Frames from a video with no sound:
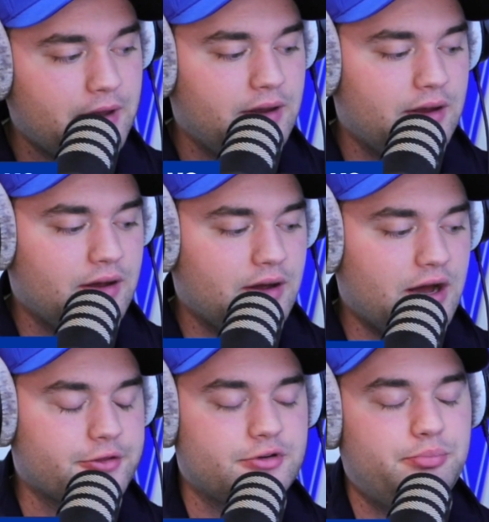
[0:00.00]
The
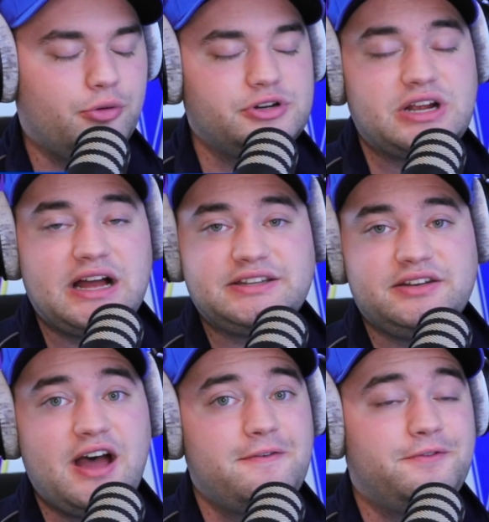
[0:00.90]
three-point shot did
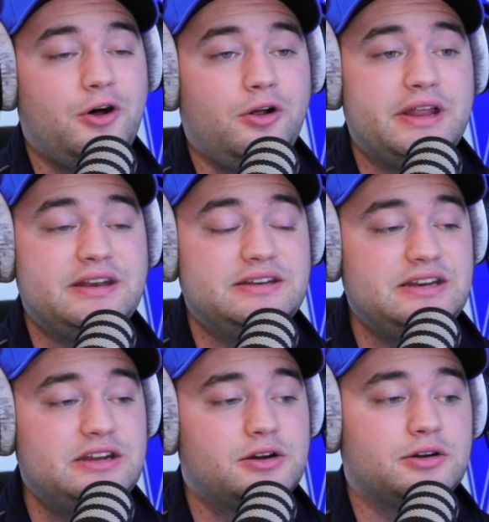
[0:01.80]
not fall at
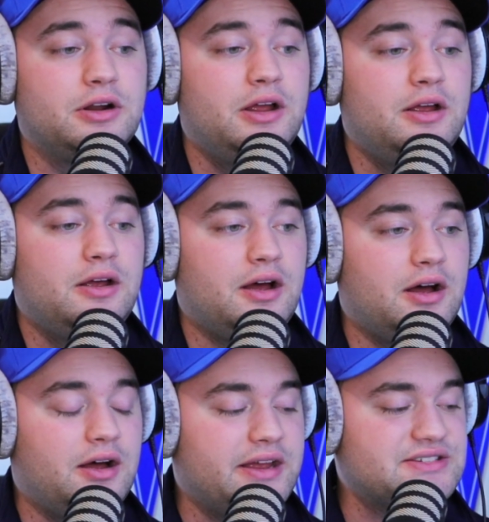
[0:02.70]
near
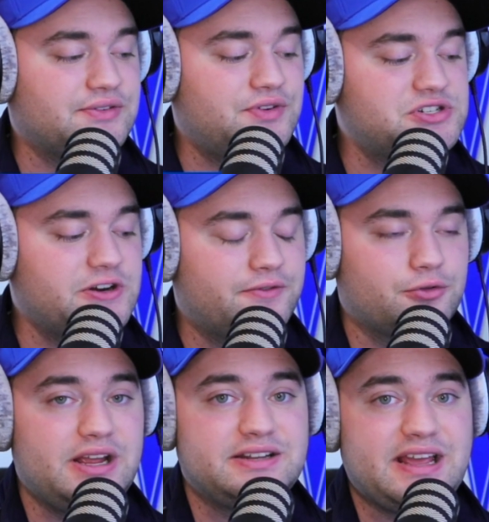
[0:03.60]
as efficient of a
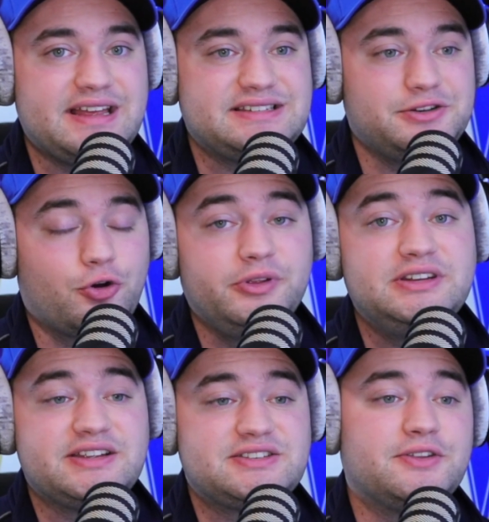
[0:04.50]
rate as it normally
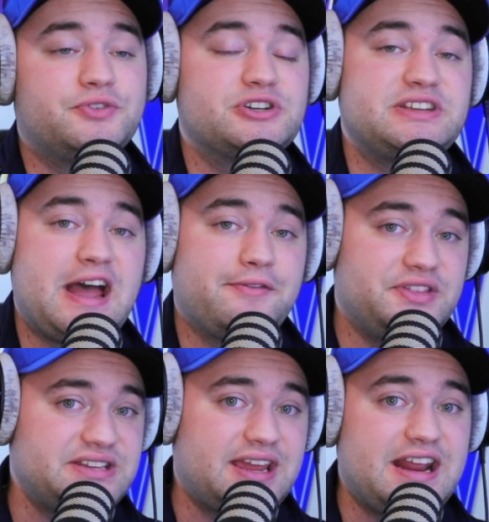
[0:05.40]
does in the first half. In the
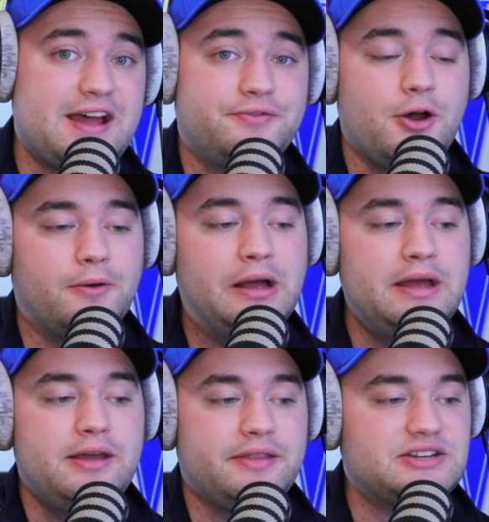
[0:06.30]
second half, though,
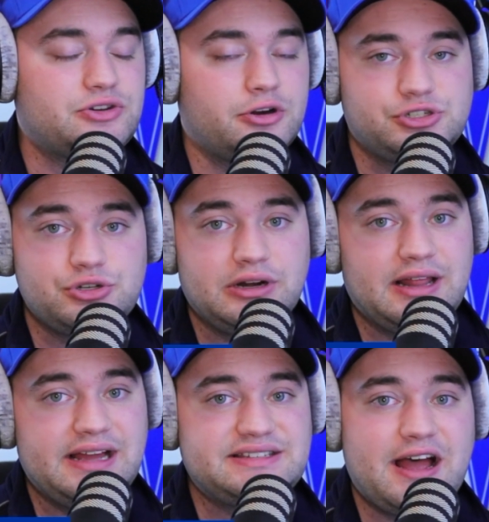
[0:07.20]
they started shooting
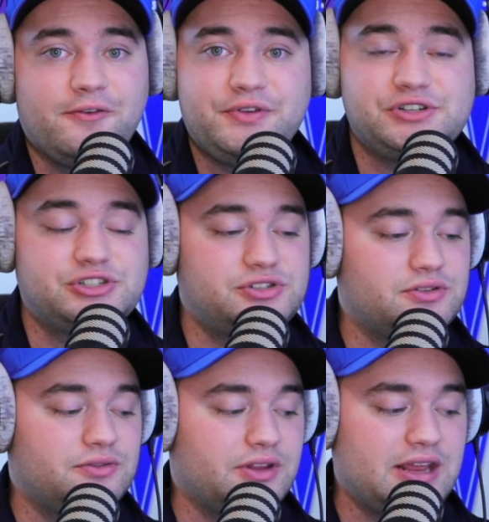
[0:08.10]
lights out, finished
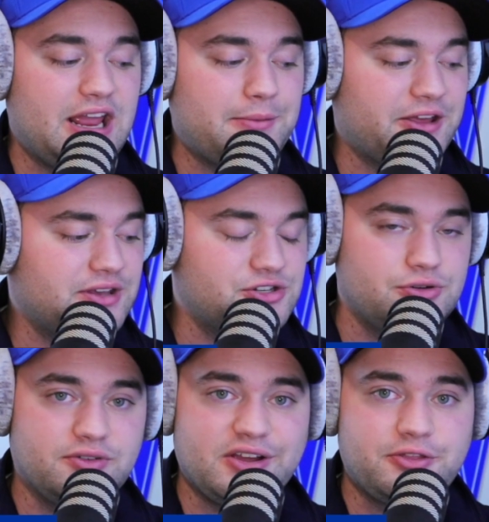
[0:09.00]
the game, I think, shooting
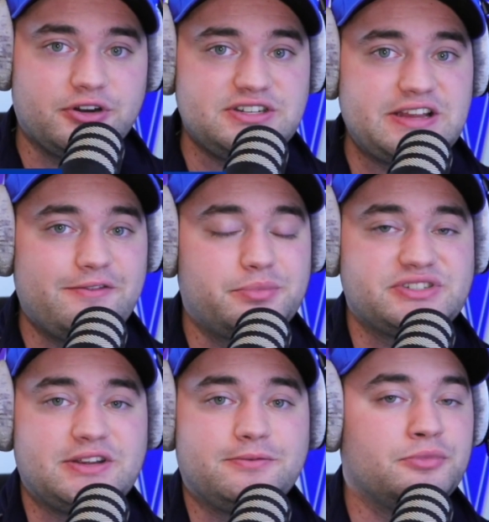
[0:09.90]
like
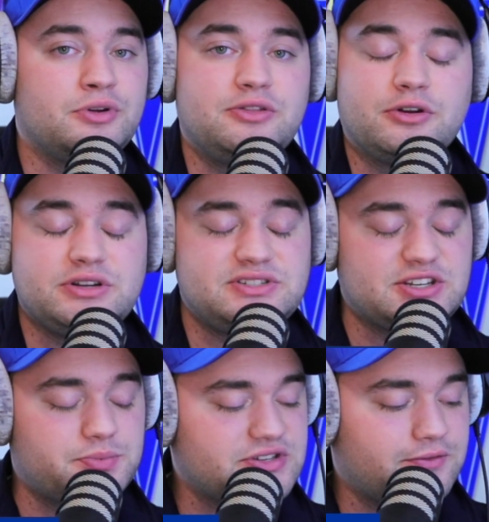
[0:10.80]
37% from three,
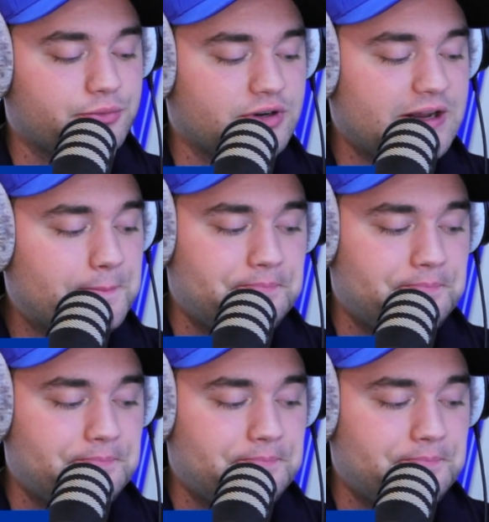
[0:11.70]
36% from three.